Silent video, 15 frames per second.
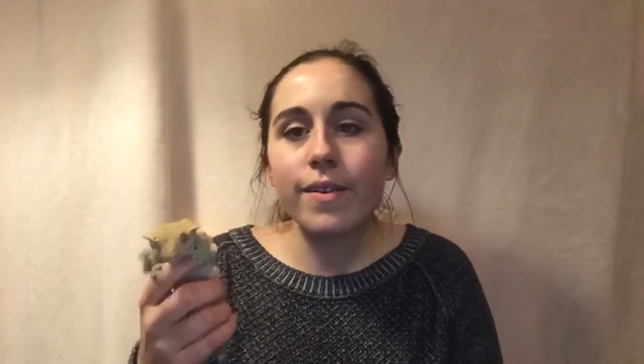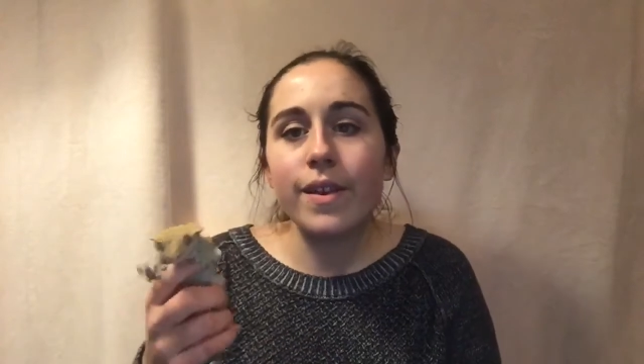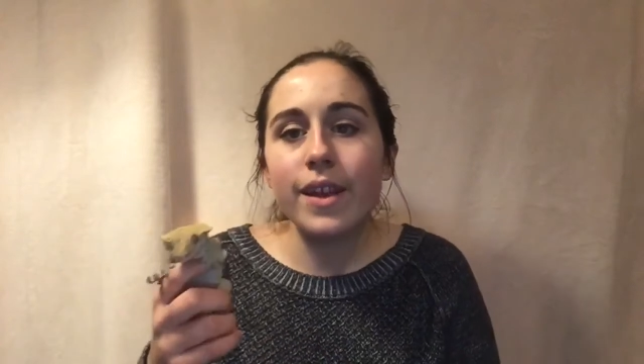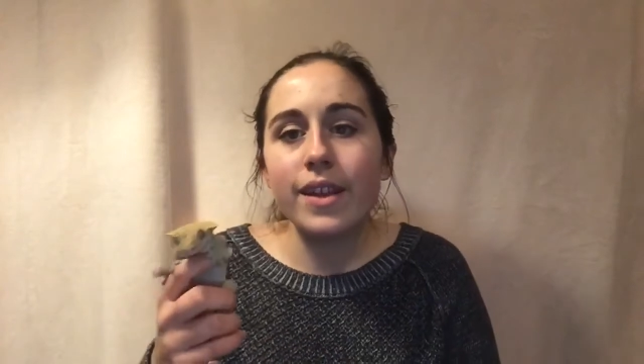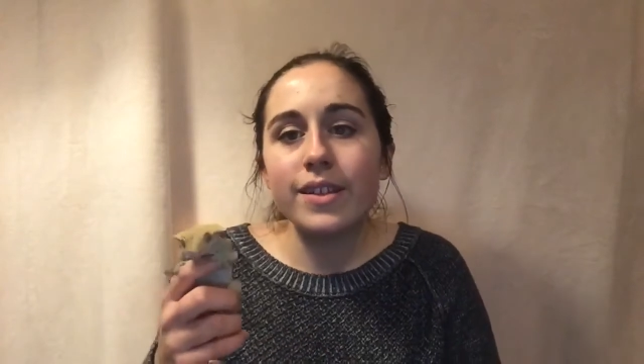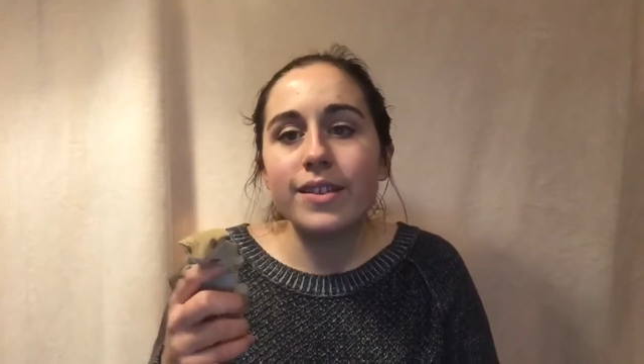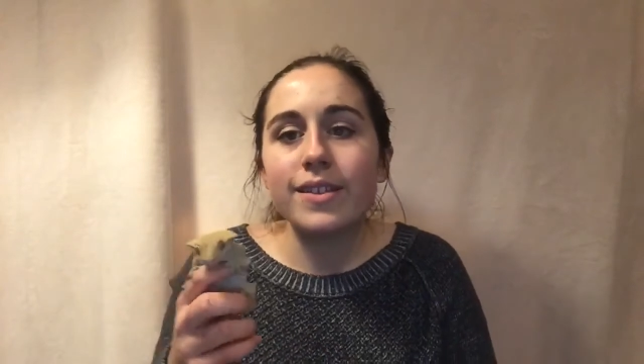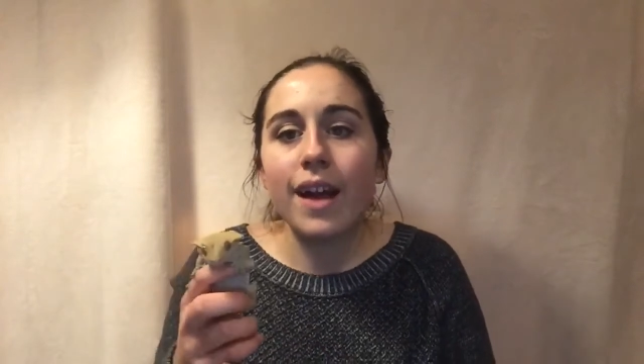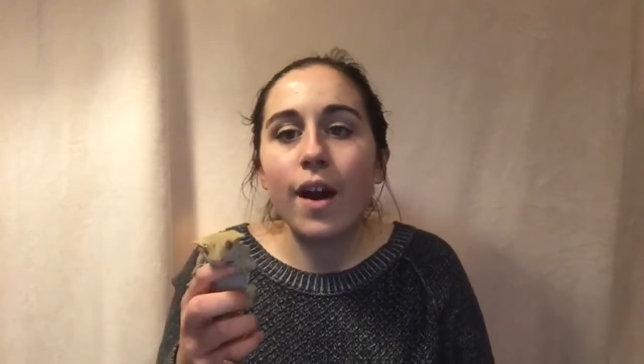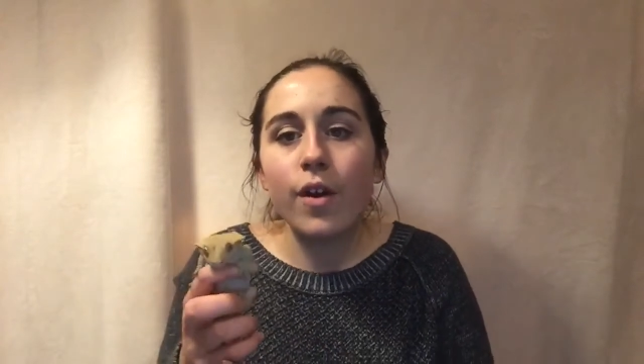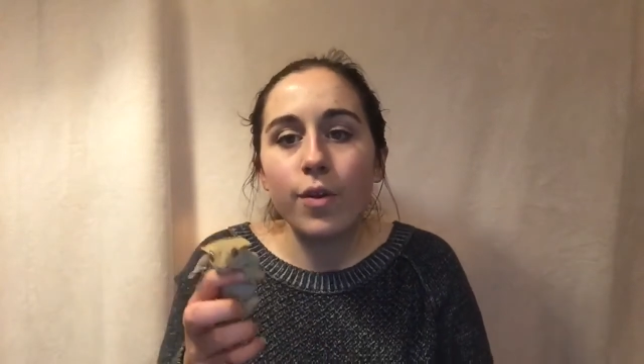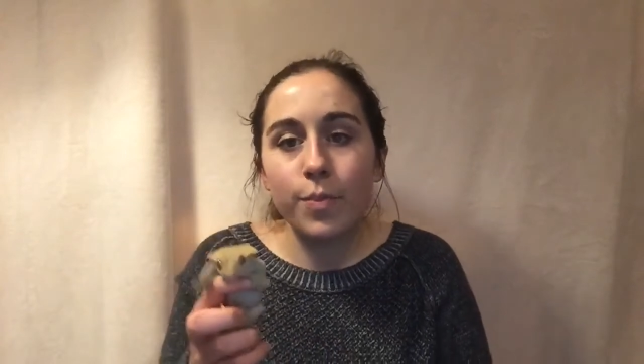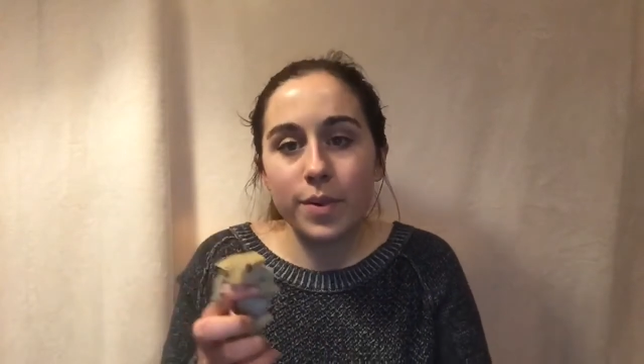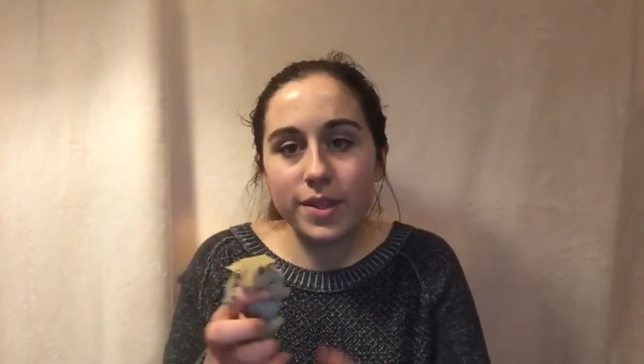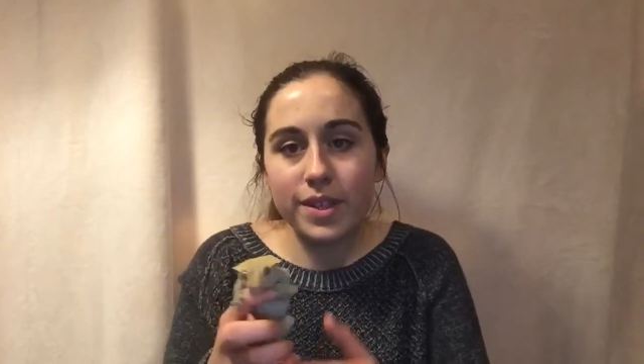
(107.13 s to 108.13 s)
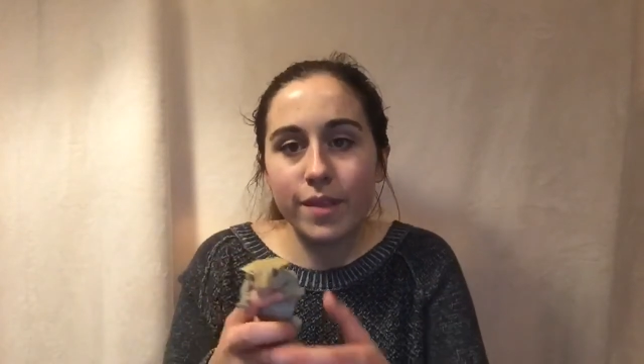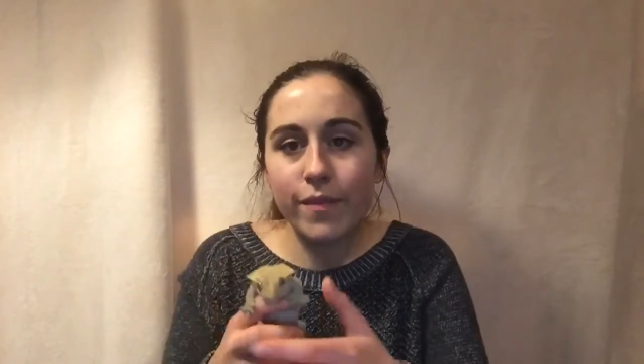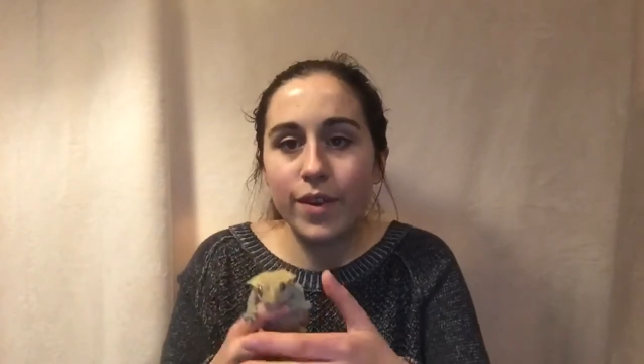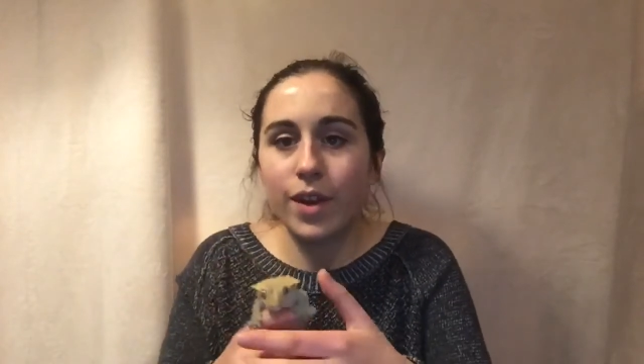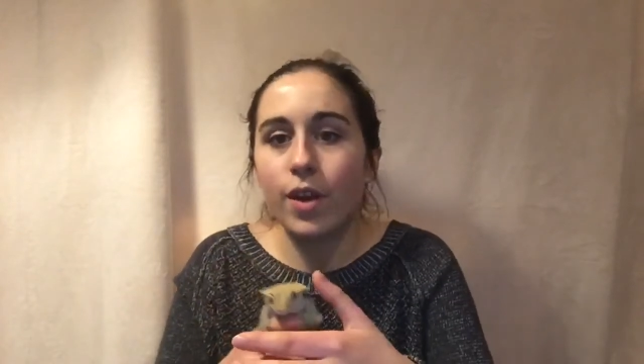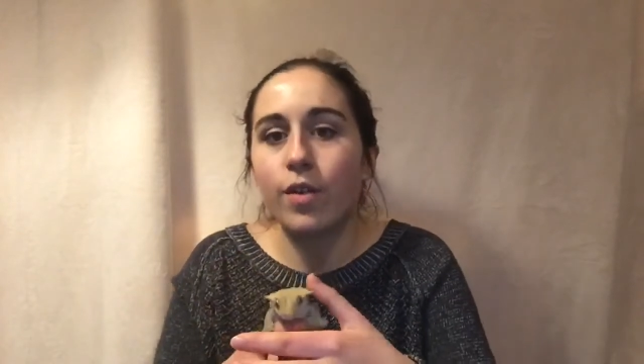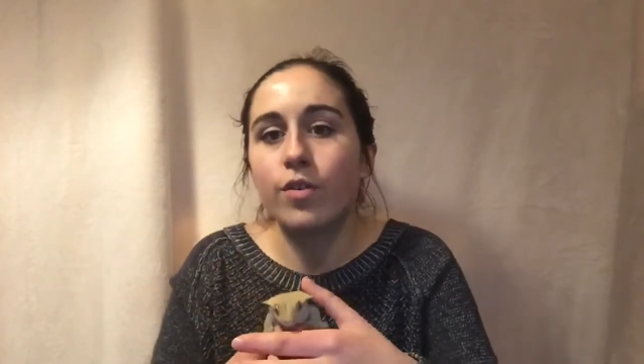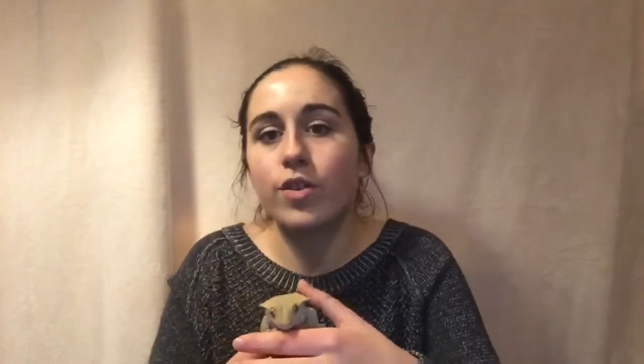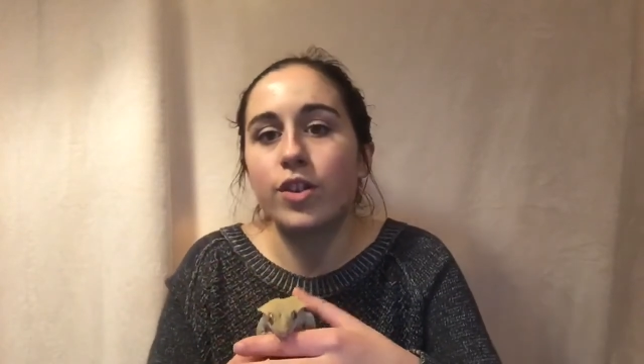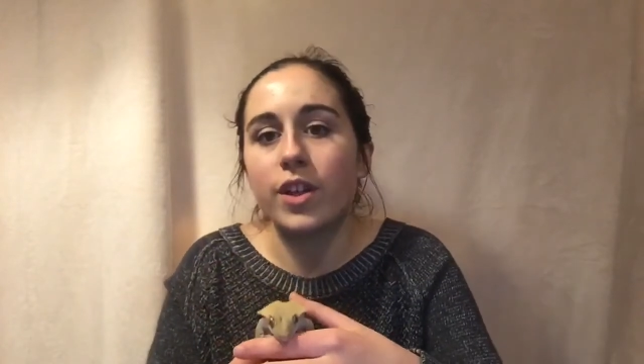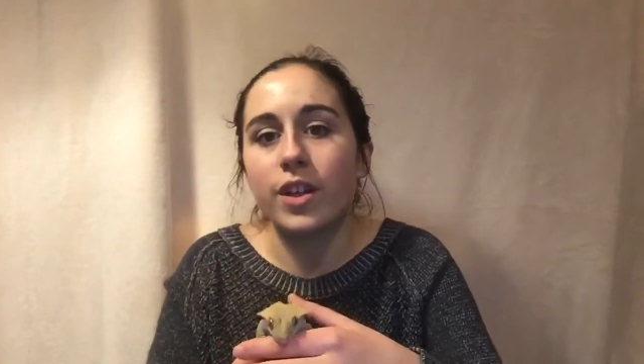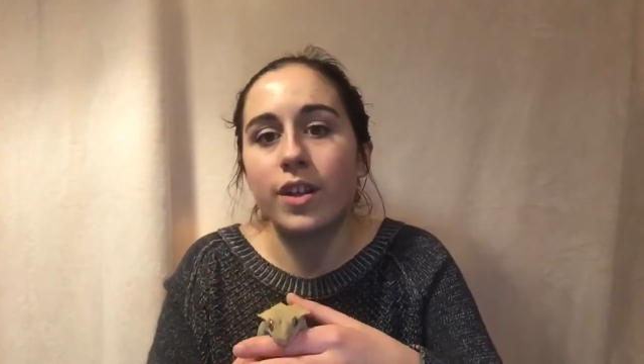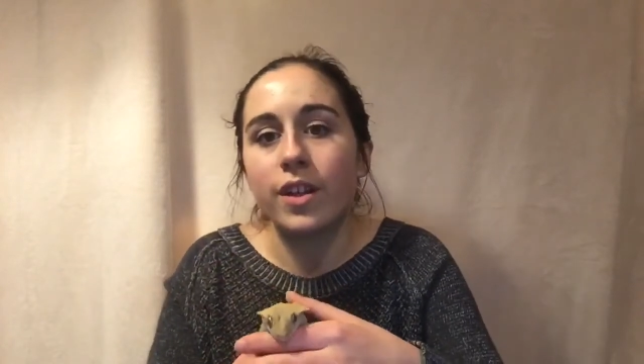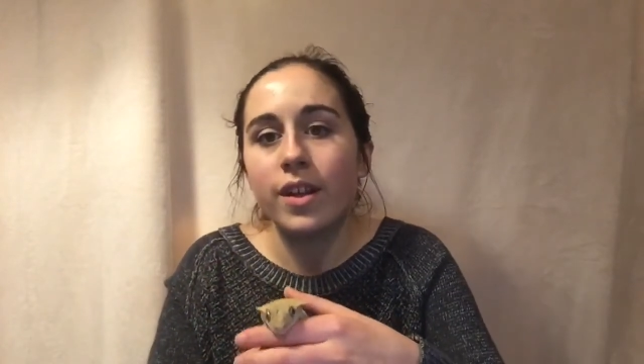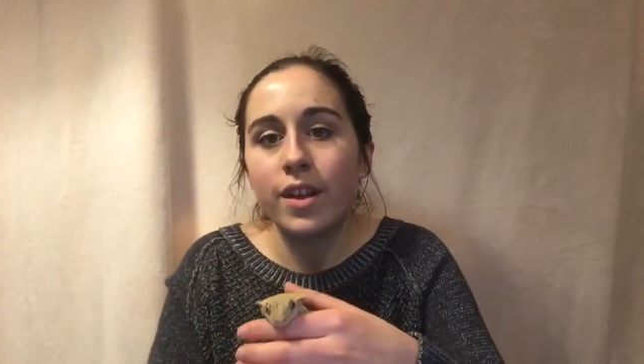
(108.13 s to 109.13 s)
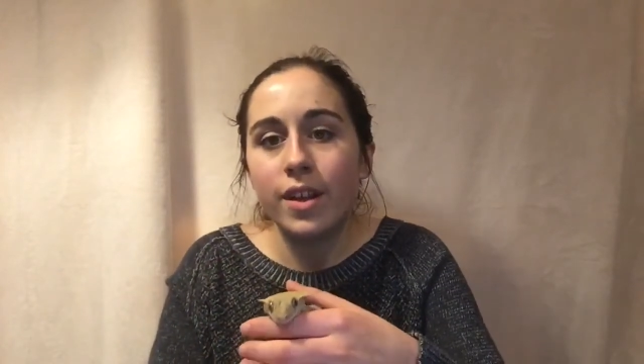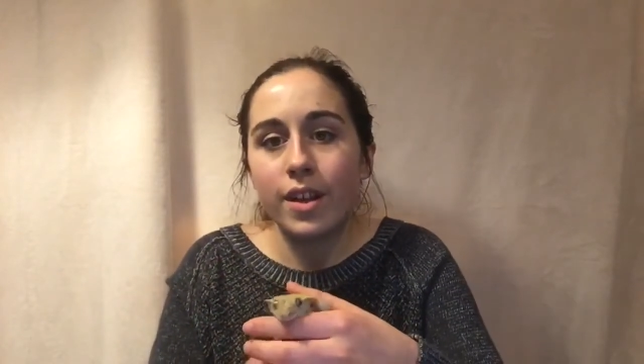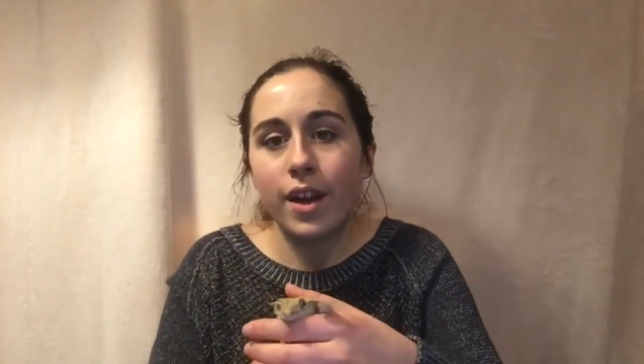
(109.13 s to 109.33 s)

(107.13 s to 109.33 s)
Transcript: the South Pacific Ocean